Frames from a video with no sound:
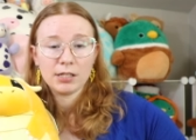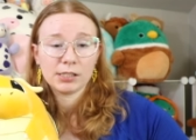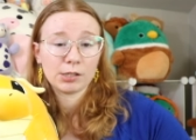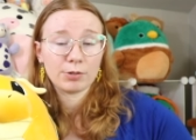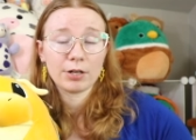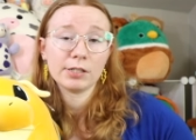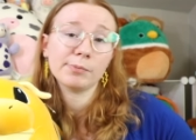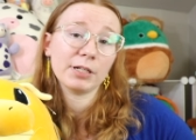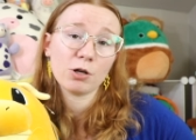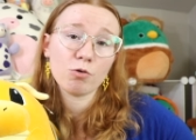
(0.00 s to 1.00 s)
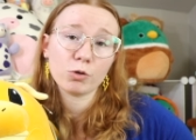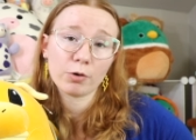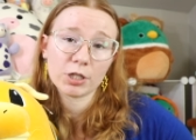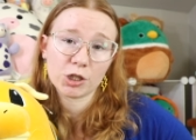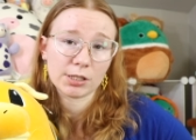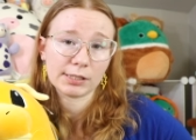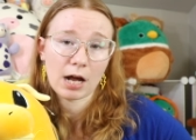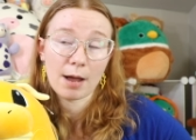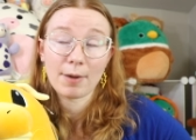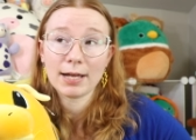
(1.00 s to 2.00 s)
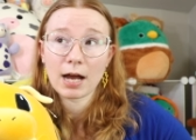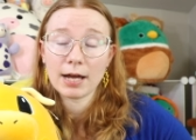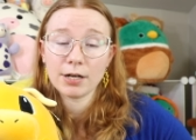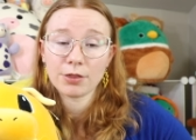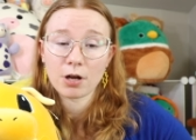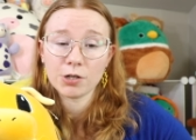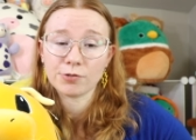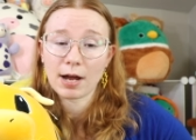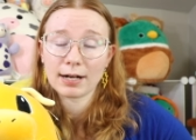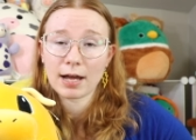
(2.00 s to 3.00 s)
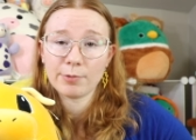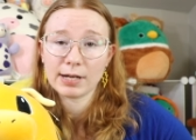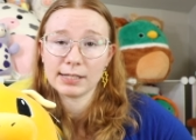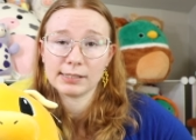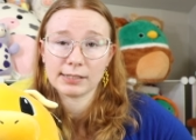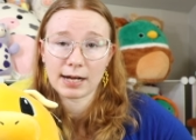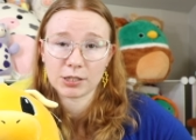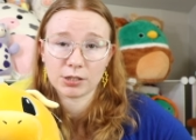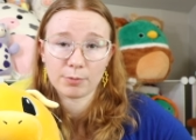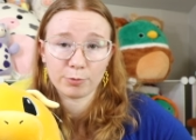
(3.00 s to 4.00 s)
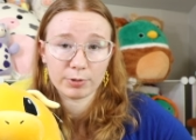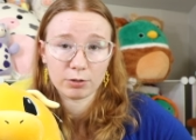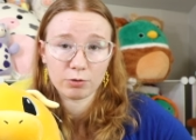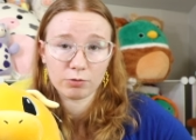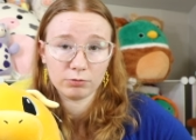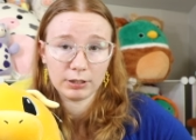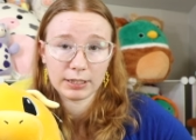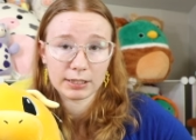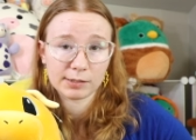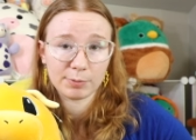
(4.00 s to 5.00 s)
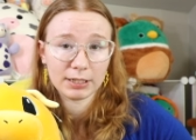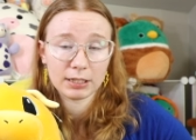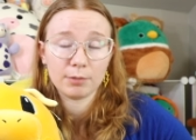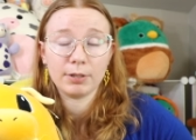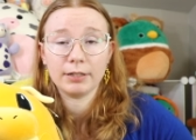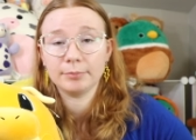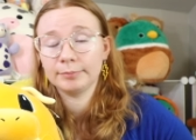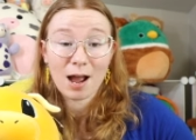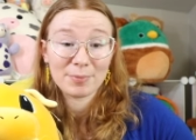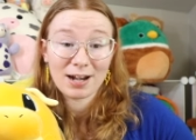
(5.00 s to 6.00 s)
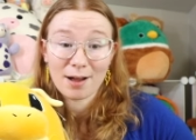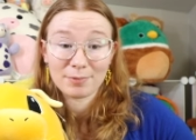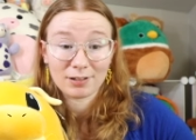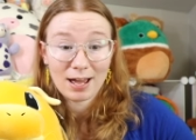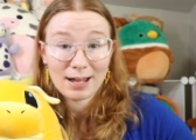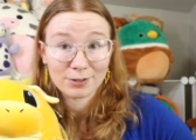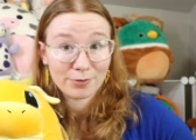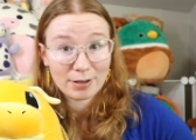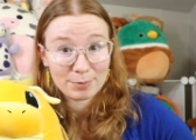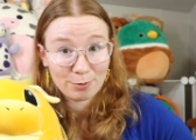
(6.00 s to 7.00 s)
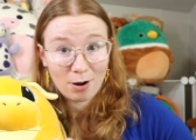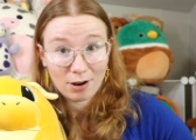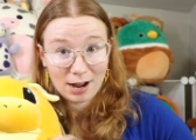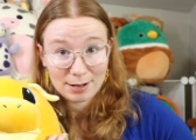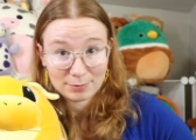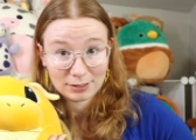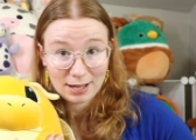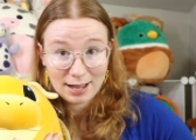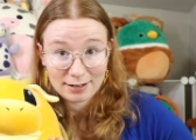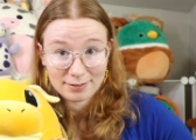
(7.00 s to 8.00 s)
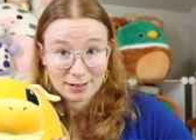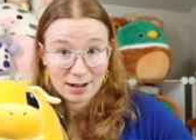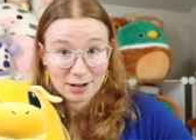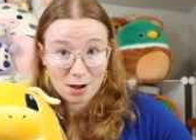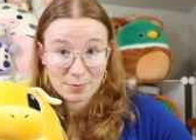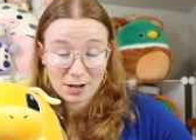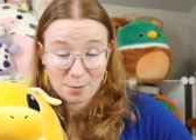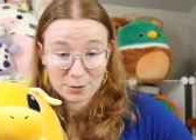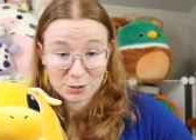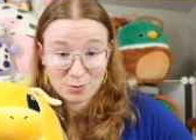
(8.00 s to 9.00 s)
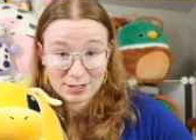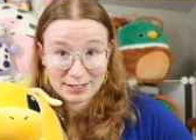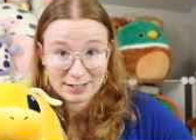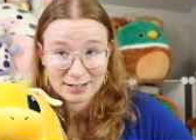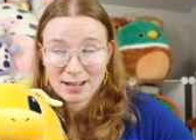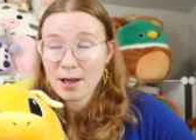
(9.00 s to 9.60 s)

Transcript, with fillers: So there has been no shortage this time. I kind of thought Dragonite would get snatched up real lickety splickety, but I mean, I'm glad, don't get me wrong, I'm glad that I got my opportunity.